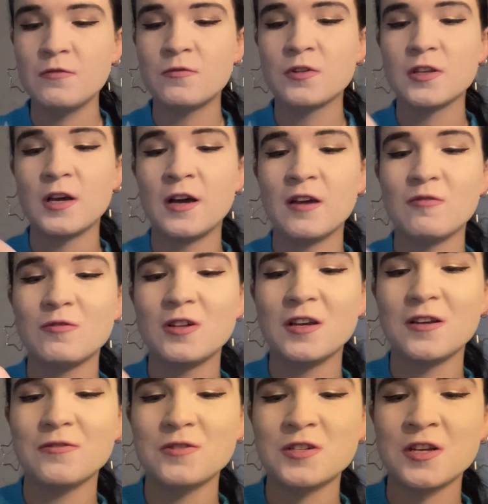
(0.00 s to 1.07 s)
what I would
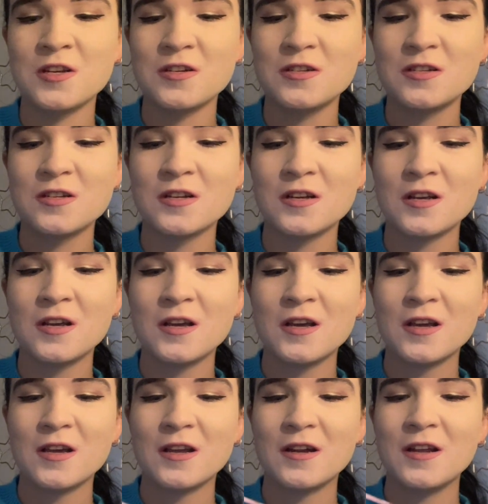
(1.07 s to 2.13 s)
like to change,
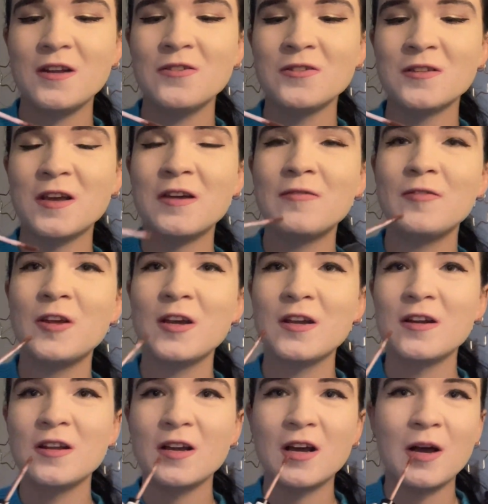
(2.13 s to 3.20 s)
they don't have
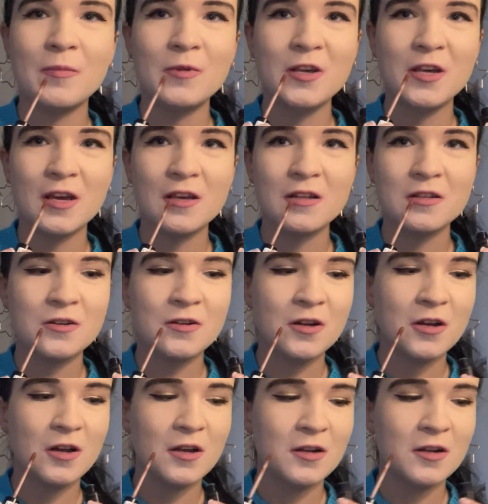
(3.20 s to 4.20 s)
like the applicator,